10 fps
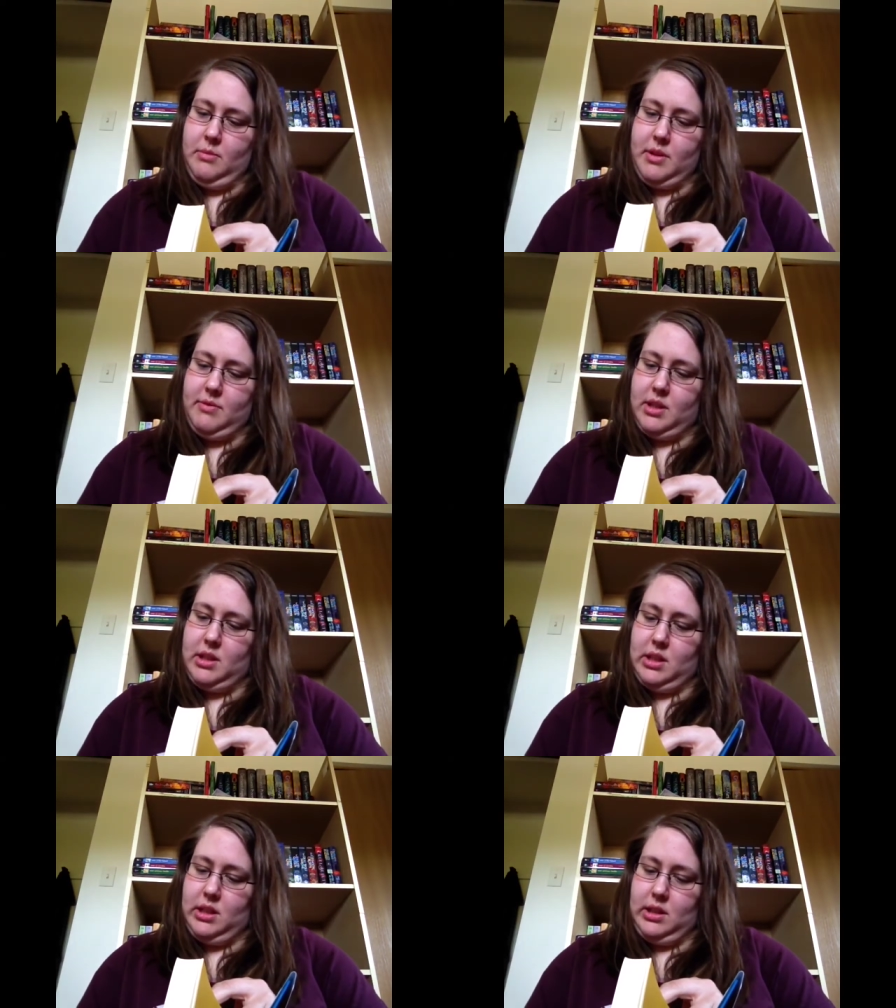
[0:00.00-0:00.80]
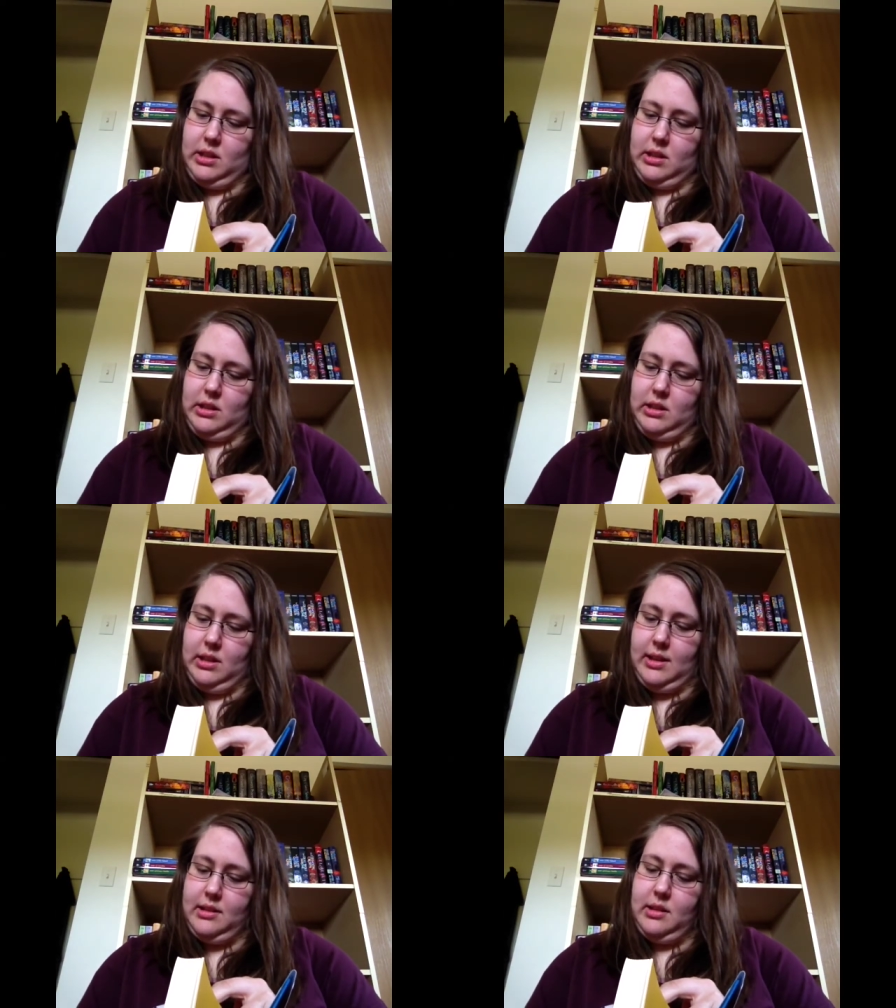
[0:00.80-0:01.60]
Let's see this.
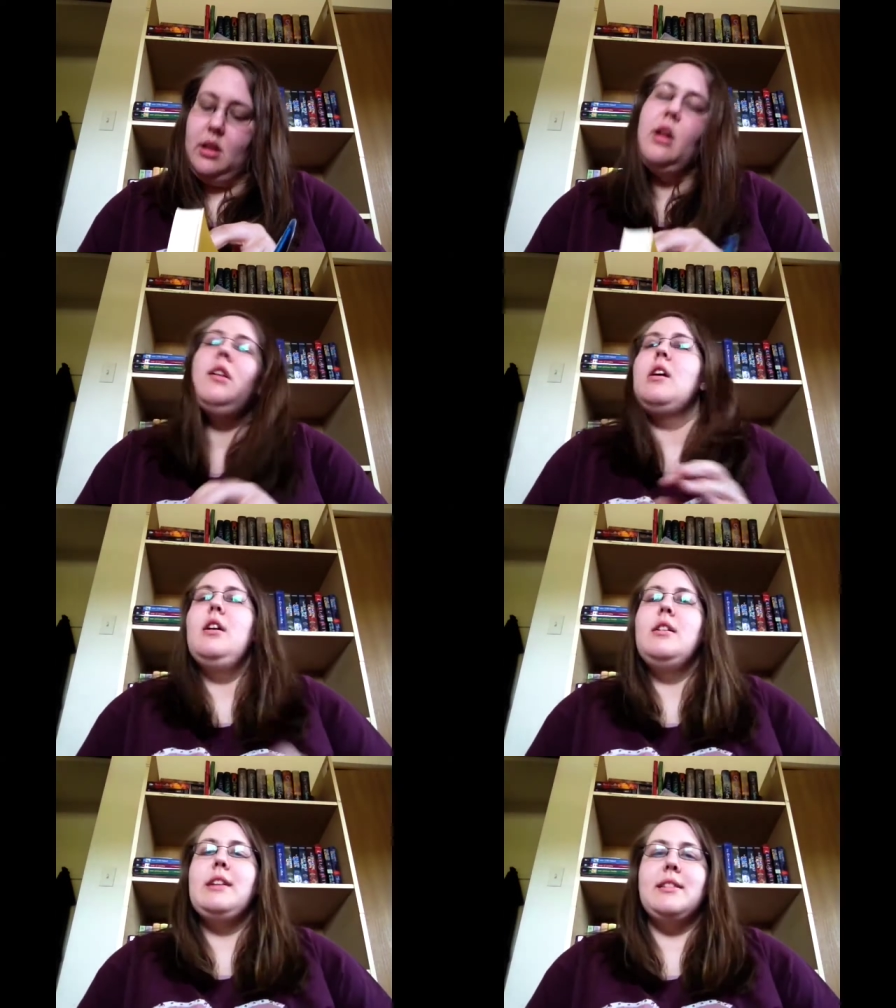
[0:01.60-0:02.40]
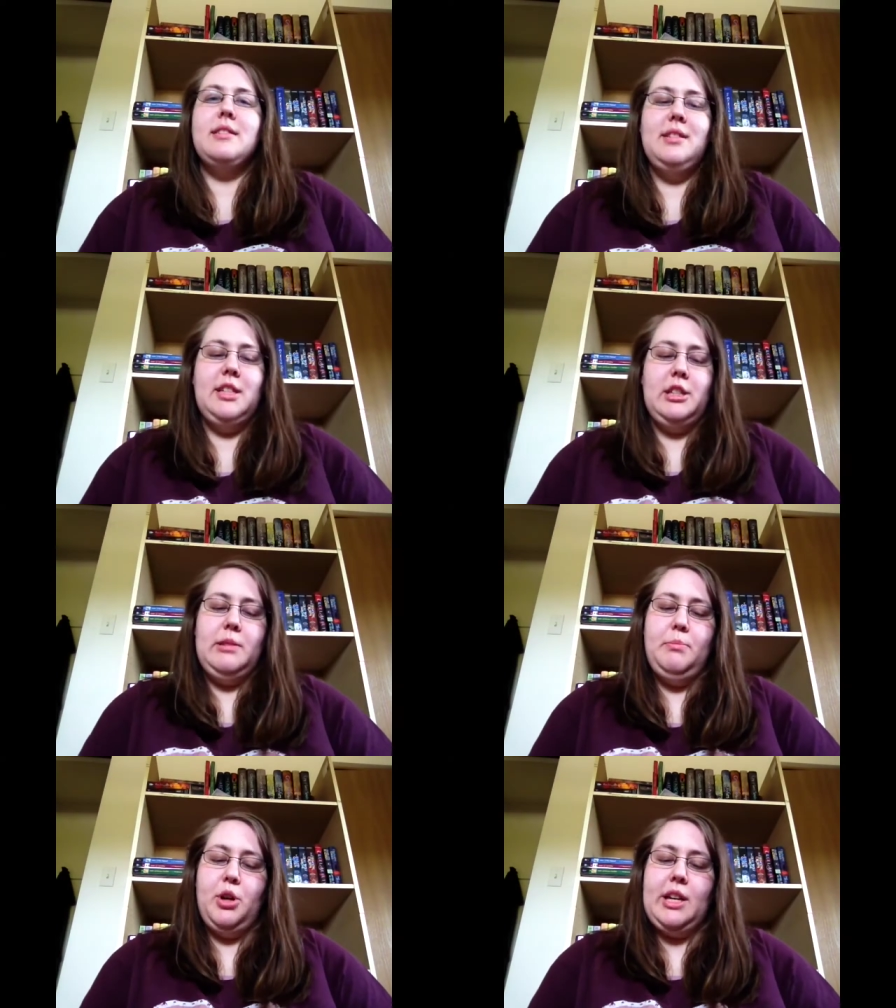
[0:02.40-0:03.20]
Yes. Yes, this
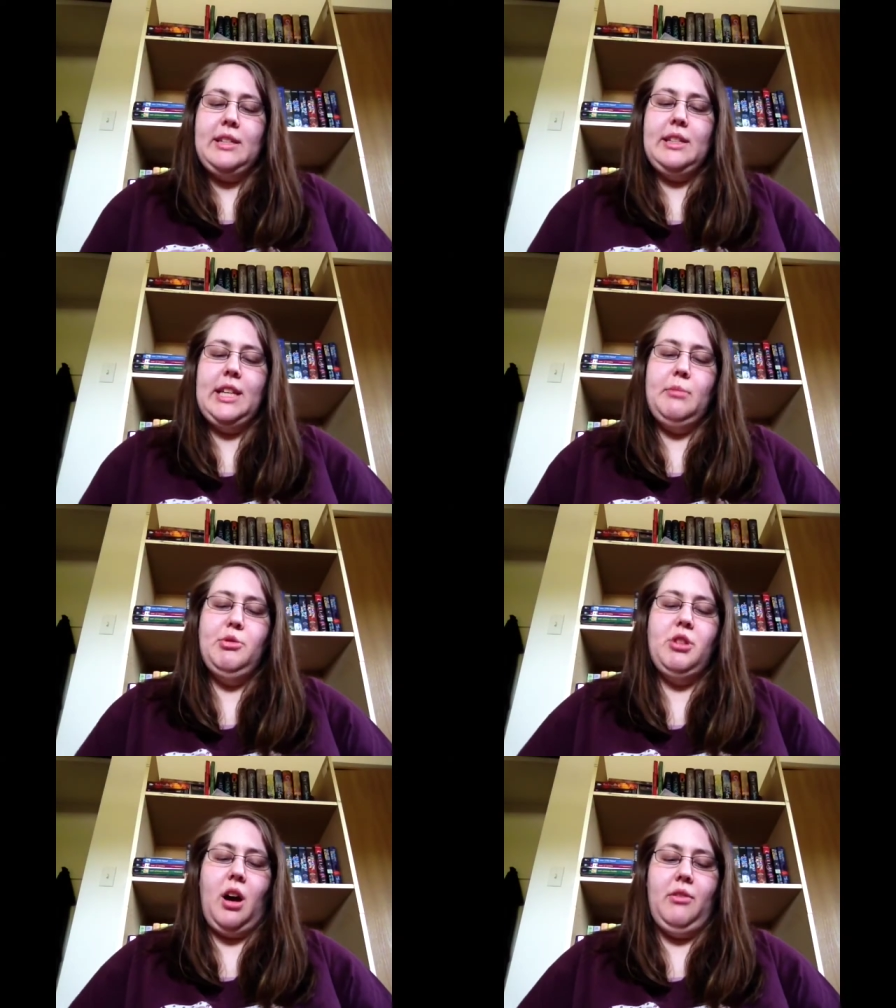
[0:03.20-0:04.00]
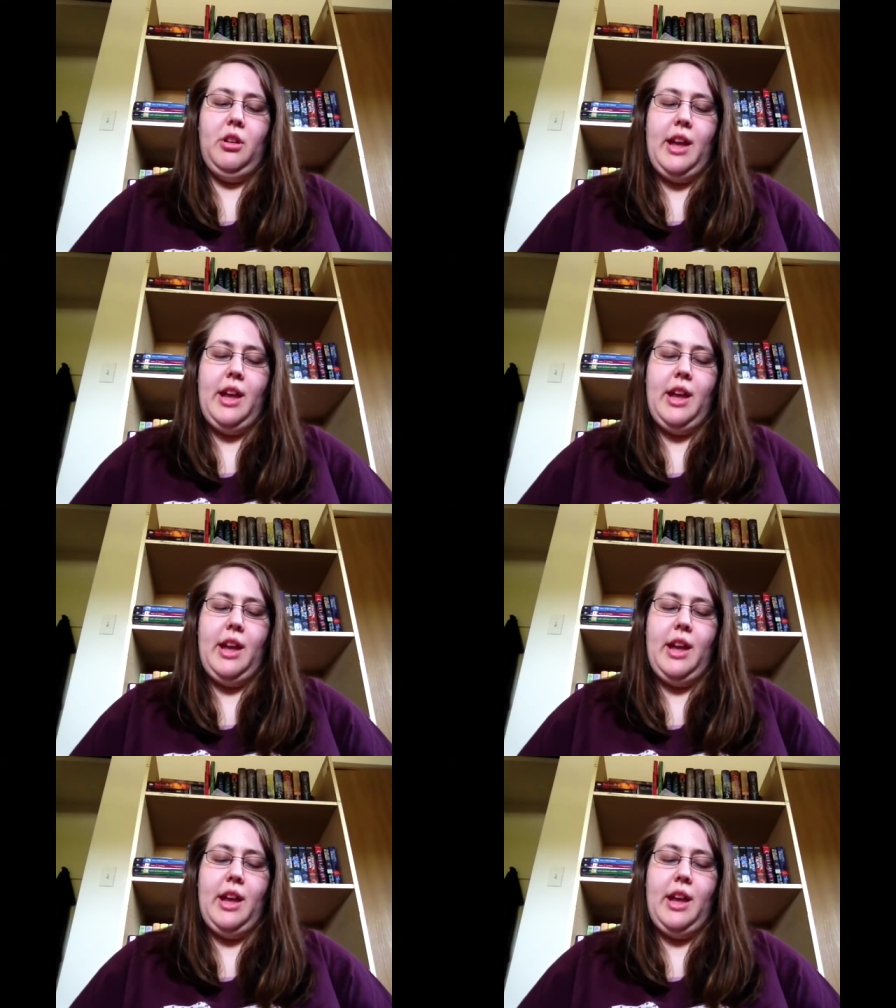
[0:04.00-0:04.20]
book is a debut novel,